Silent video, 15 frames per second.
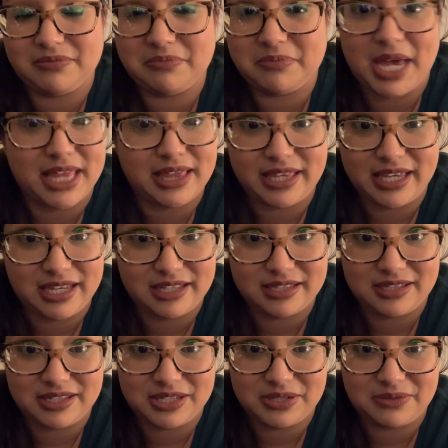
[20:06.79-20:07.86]
bad
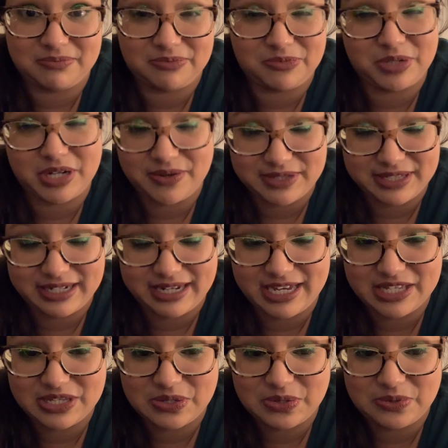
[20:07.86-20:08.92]
things when I was in high
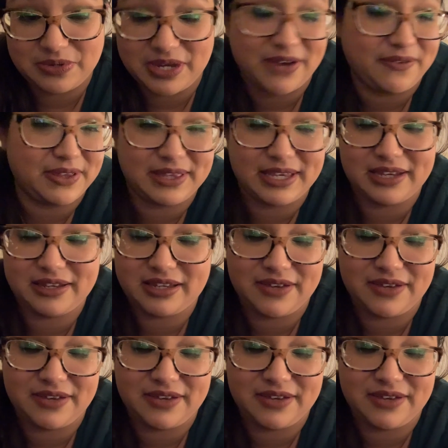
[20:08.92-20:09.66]
school. Everything.